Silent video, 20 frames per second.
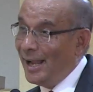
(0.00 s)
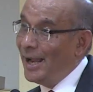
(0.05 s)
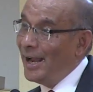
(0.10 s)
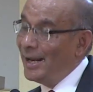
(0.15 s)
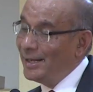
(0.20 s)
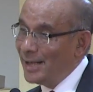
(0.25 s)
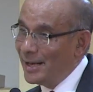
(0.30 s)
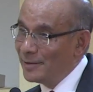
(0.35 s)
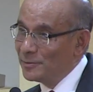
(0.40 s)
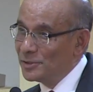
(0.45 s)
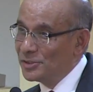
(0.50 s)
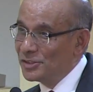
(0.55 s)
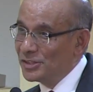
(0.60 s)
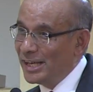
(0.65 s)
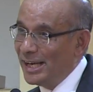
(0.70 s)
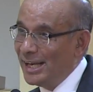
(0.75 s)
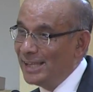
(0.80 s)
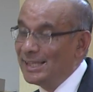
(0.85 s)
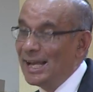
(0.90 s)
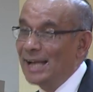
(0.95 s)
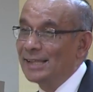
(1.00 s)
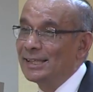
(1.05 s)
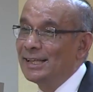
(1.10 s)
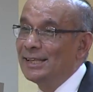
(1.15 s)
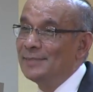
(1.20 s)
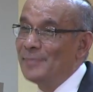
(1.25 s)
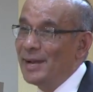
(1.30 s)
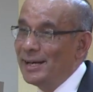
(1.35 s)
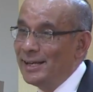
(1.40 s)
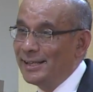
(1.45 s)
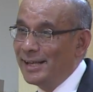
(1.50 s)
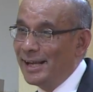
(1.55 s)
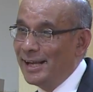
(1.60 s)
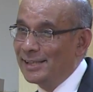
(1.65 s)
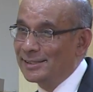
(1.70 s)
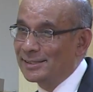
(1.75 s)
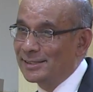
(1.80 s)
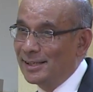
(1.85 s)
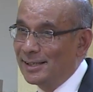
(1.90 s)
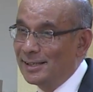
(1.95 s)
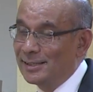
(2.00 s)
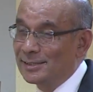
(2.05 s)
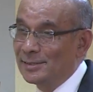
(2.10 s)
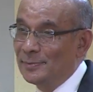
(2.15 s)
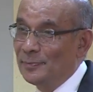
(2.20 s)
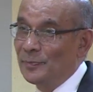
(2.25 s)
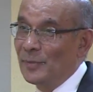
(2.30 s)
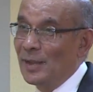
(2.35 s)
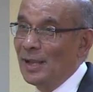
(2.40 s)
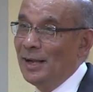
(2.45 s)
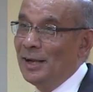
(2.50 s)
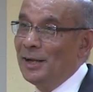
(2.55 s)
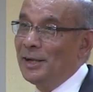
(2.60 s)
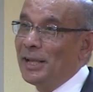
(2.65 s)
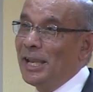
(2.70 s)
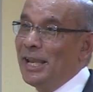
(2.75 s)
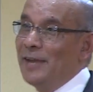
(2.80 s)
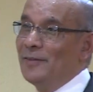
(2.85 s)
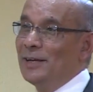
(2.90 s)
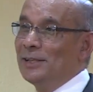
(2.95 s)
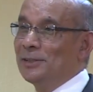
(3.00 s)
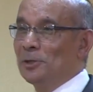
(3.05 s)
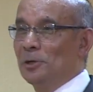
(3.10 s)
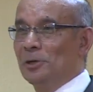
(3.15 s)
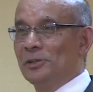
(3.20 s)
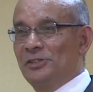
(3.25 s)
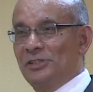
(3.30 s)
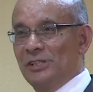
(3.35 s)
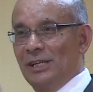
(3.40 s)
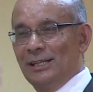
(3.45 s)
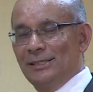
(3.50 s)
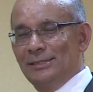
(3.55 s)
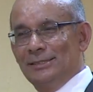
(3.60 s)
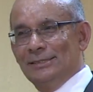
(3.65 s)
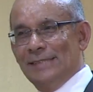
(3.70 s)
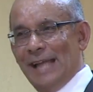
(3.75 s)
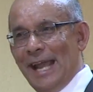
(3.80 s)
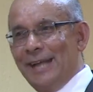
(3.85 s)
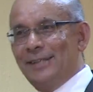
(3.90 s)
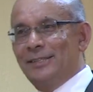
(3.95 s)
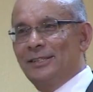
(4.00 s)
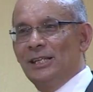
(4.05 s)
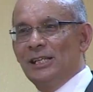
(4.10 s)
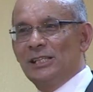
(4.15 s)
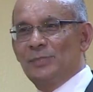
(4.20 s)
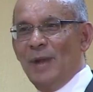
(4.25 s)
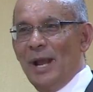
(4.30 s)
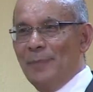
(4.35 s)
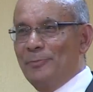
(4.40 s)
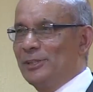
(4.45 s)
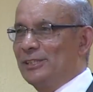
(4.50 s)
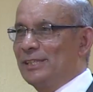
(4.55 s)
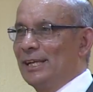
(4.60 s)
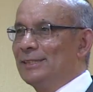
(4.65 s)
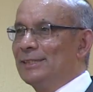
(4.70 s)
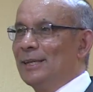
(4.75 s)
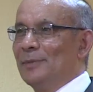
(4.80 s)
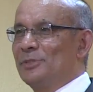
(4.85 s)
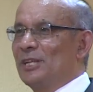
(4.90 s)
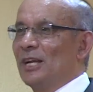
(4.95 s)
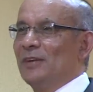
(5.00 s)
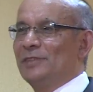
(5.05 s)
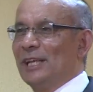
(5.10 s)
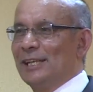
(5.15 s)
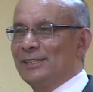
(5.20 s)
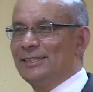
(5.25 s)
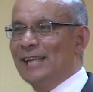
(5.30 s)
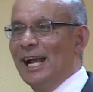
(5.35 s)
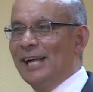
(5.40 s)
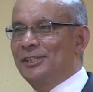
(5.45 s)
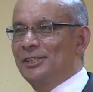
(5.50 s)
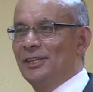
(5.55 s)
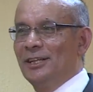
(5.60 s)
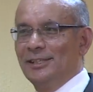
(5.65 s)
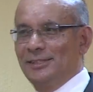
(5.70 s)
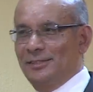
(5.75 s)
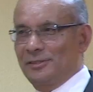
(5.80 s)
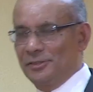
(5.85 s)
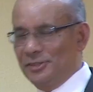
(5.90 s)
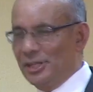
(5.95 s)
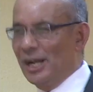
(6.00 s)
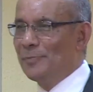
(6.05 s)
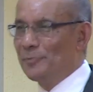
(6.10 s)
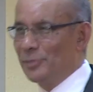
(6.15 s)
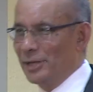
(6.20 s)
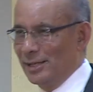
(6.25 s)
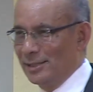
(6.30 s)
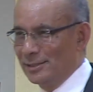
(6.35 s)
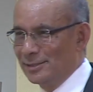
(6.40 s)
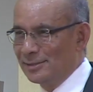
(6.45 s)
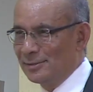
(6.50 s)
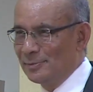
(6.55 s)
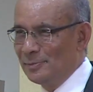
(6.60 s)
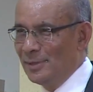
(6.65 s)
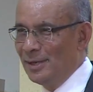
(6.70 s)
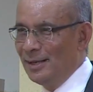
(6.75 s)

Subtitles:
And I would say that in many cases, even though certain actors might present themselves as nationalist champions,